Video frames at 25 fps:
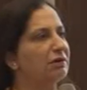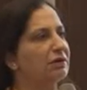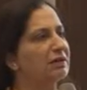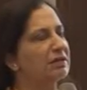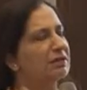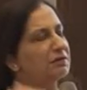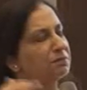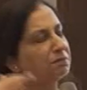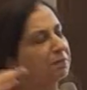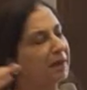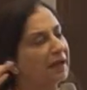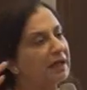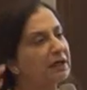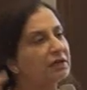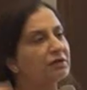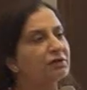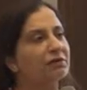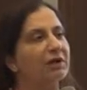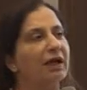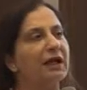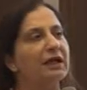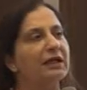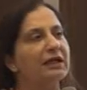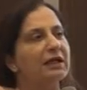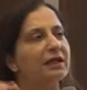despite
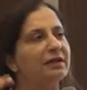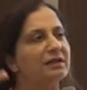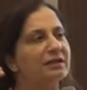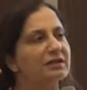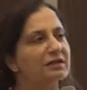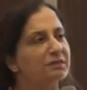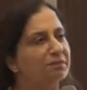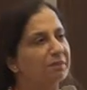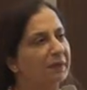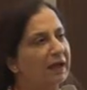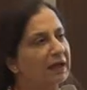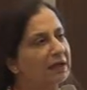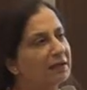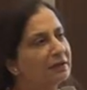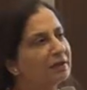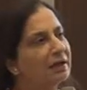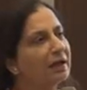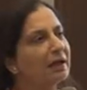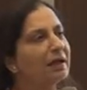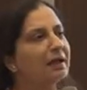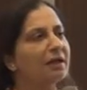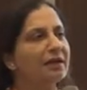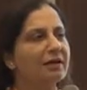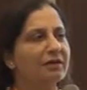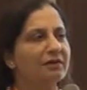Raleigh, despite
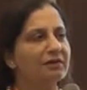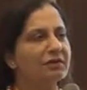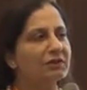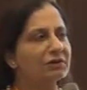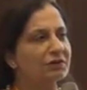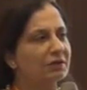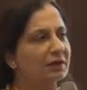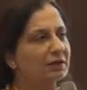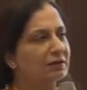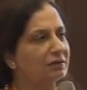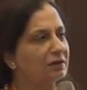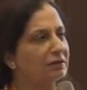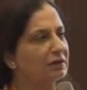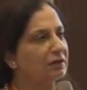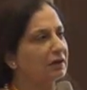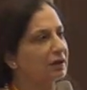restricted